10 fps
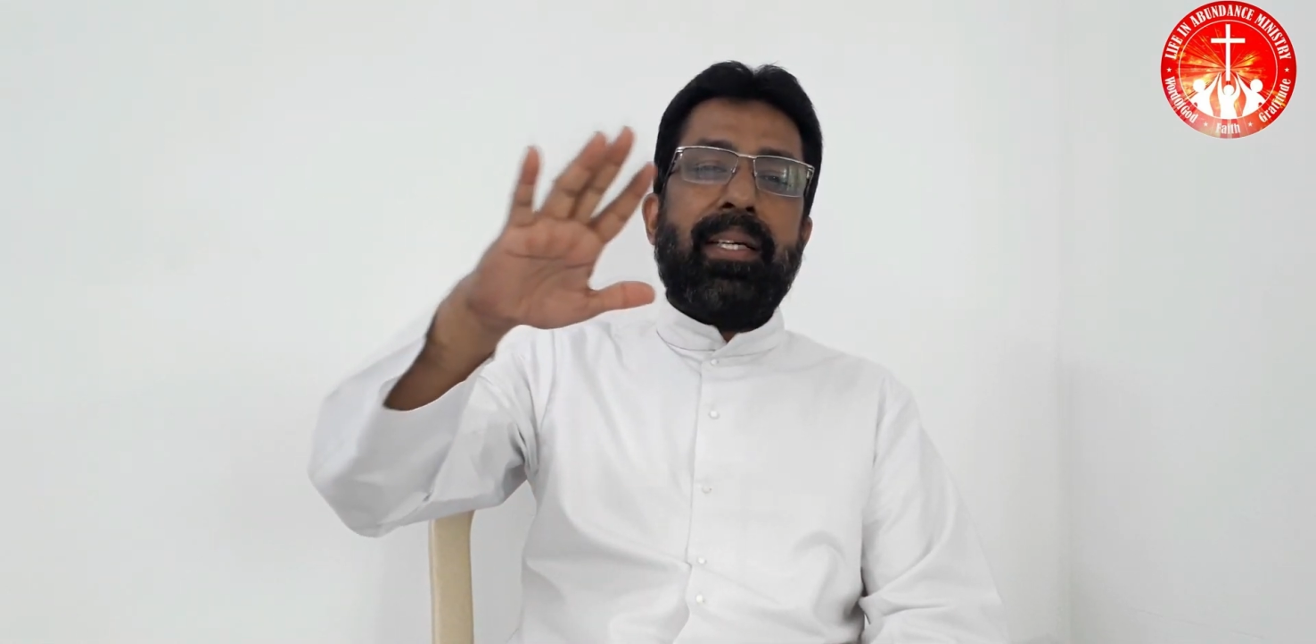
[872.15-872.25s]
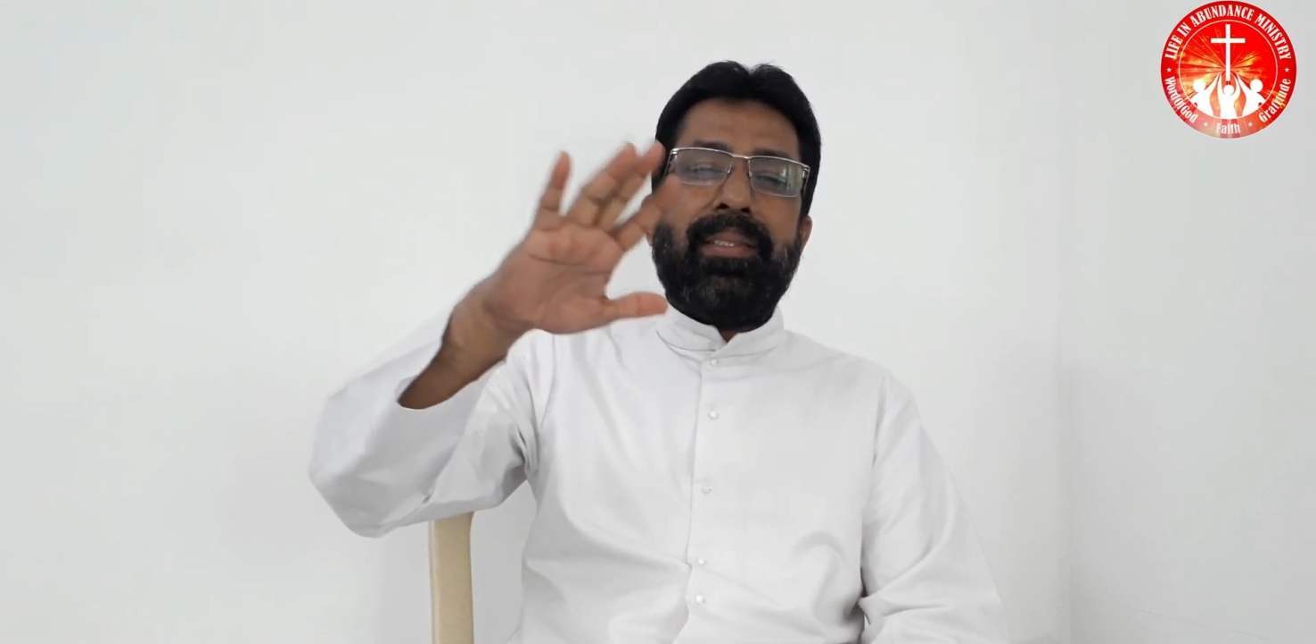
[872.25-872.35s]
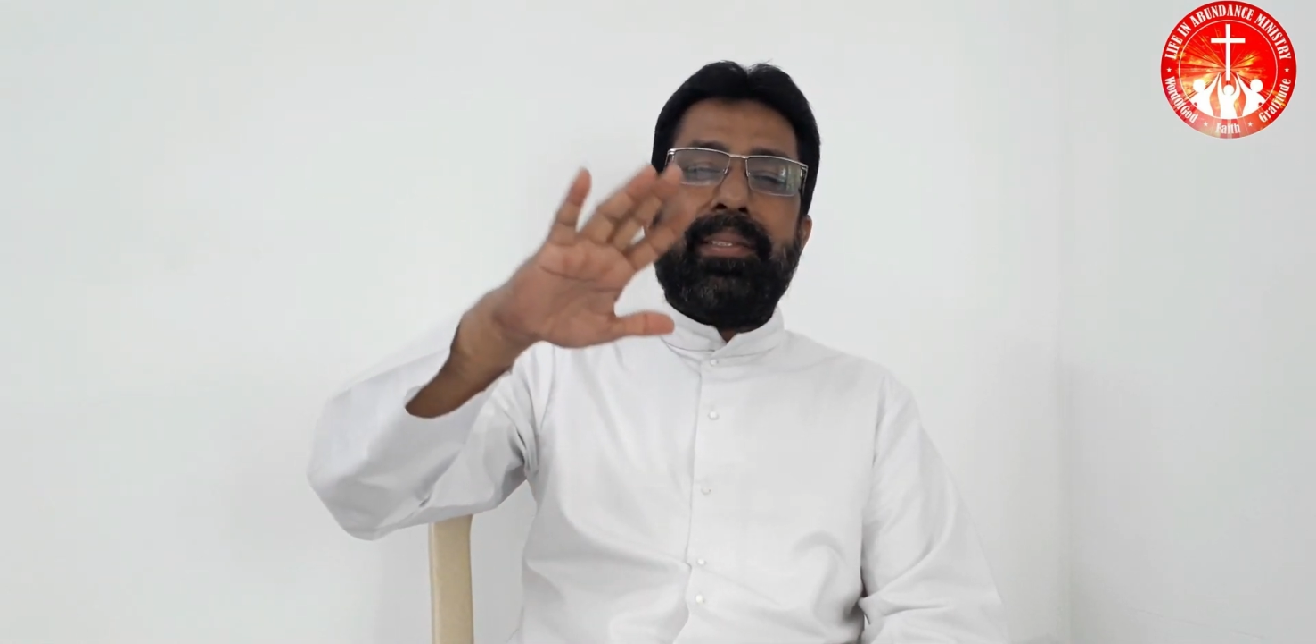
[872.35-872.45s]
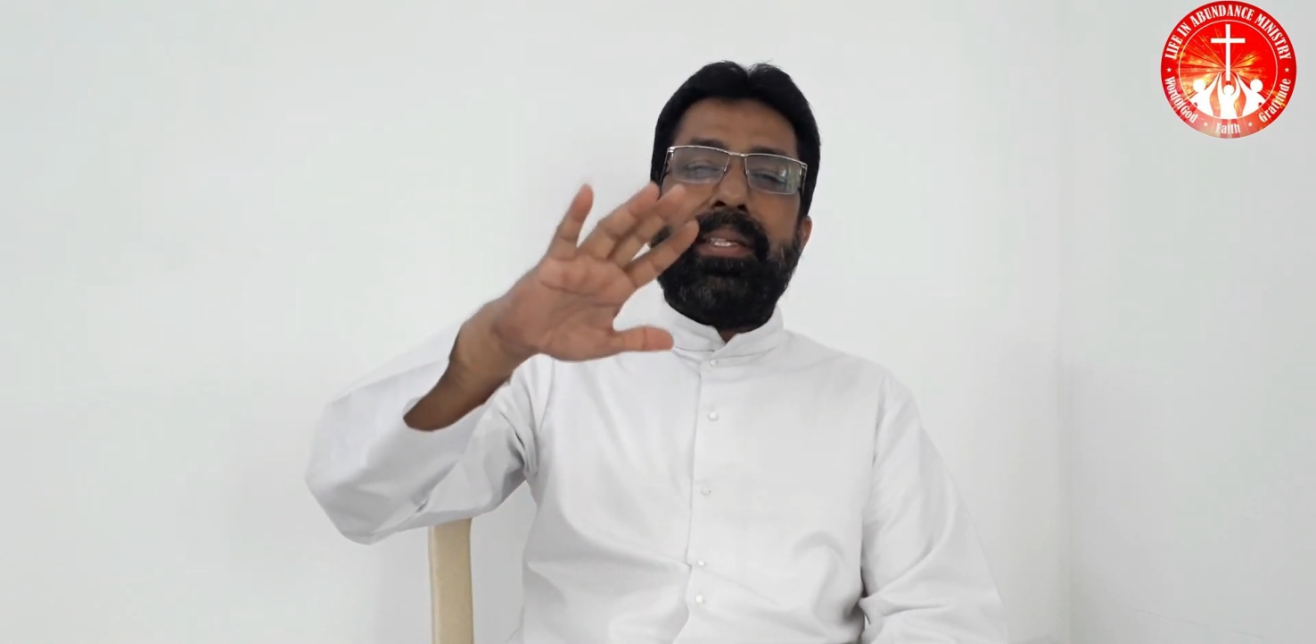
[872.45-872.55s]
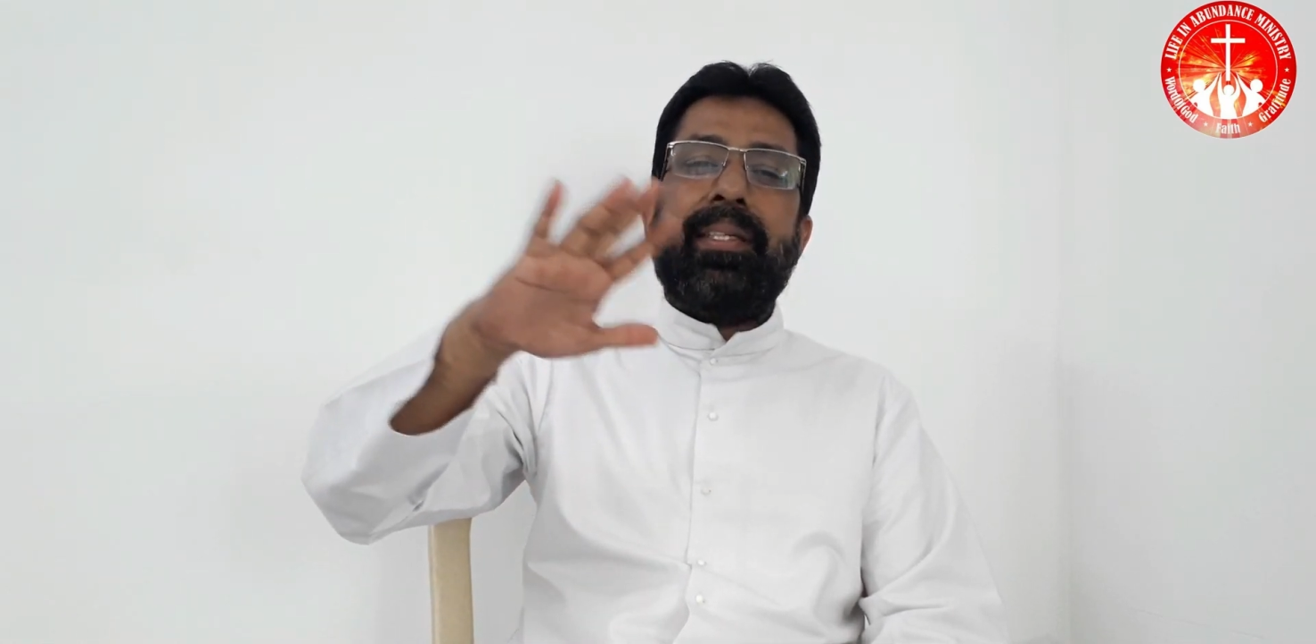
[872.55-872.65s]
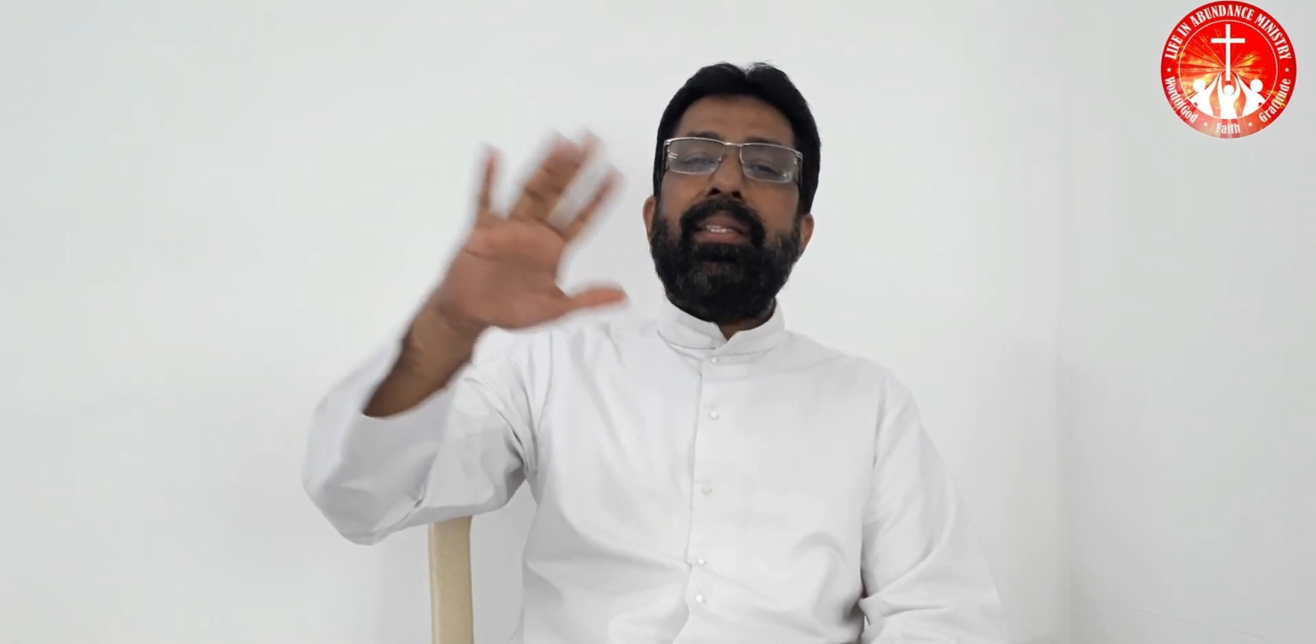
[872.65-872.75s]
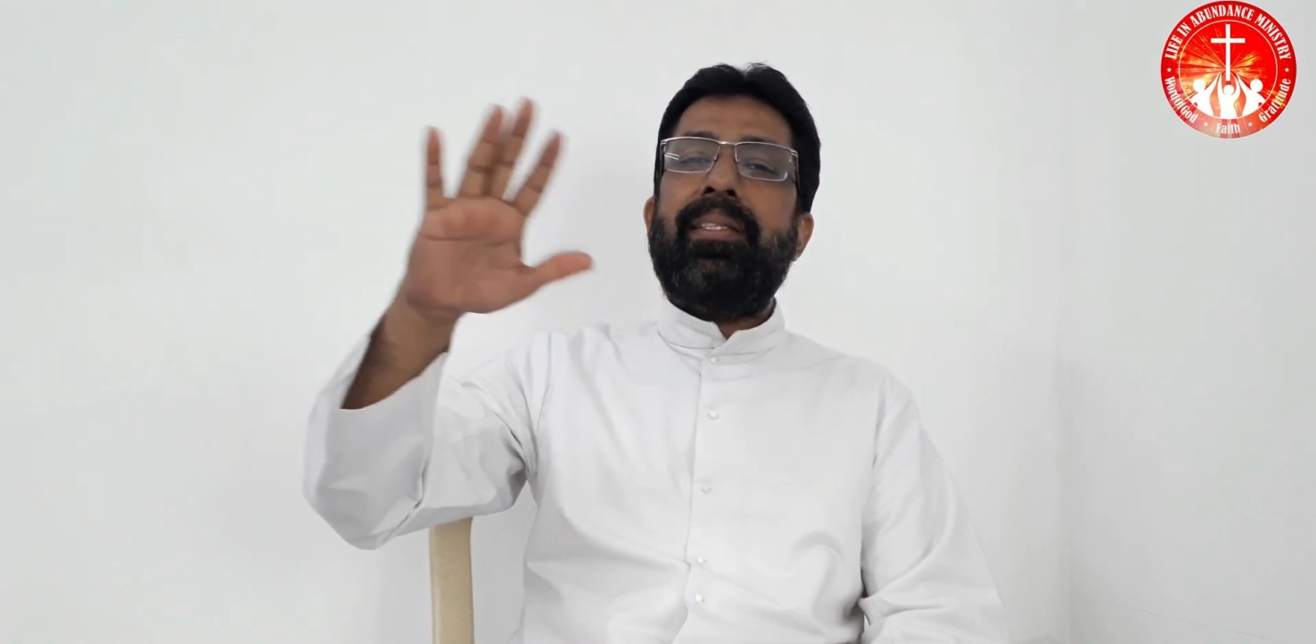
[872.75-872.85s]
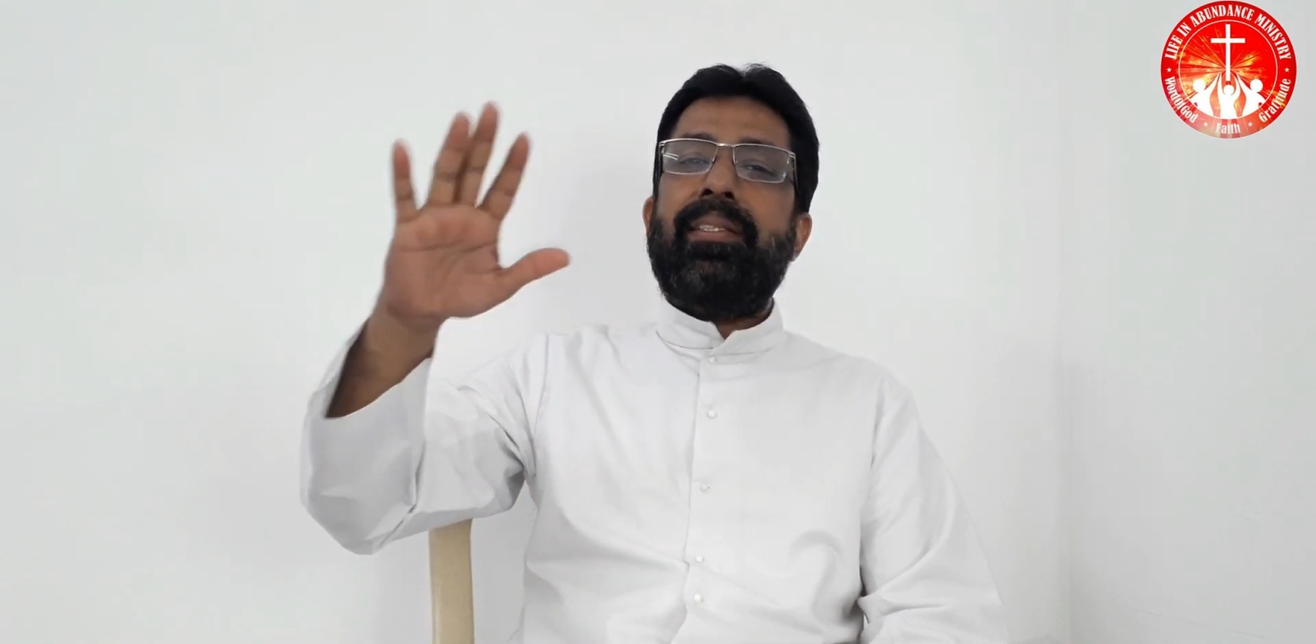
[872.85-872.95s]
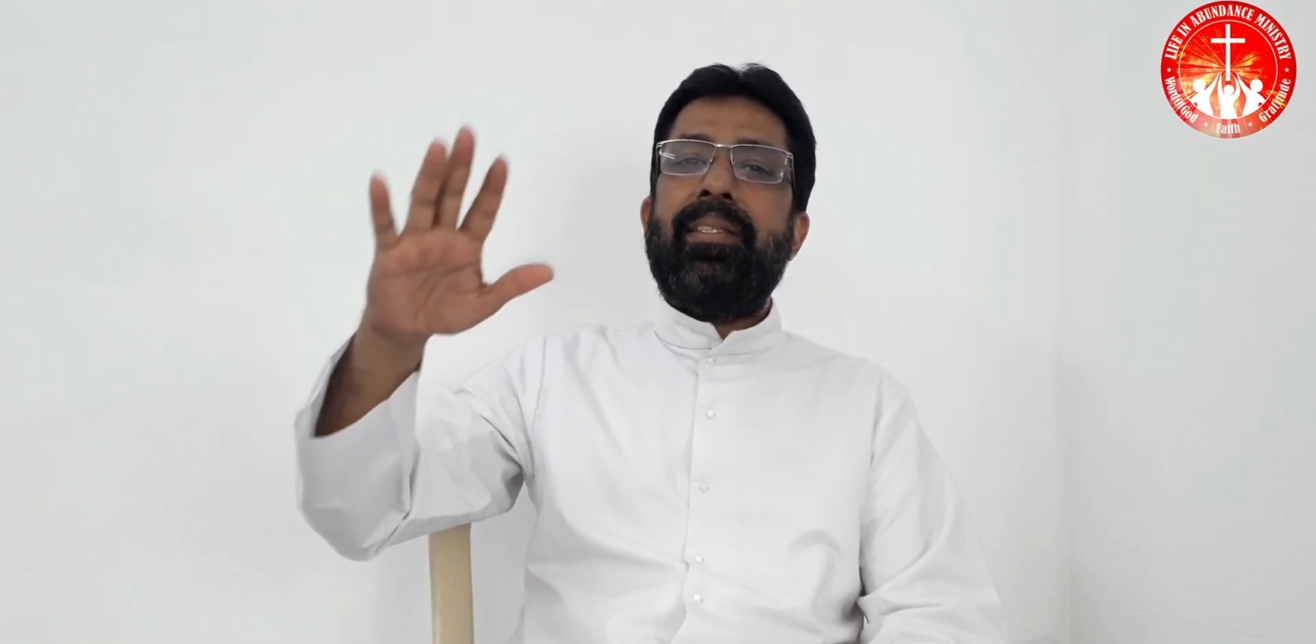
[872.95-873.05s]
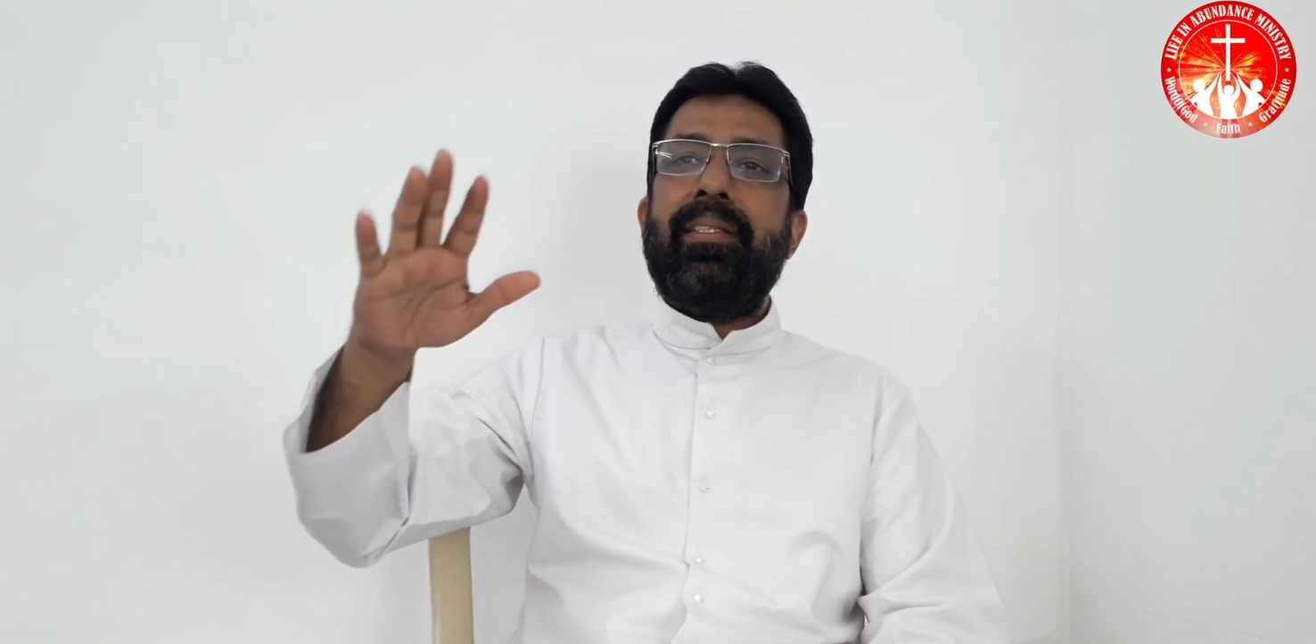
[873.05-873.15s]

and serenity,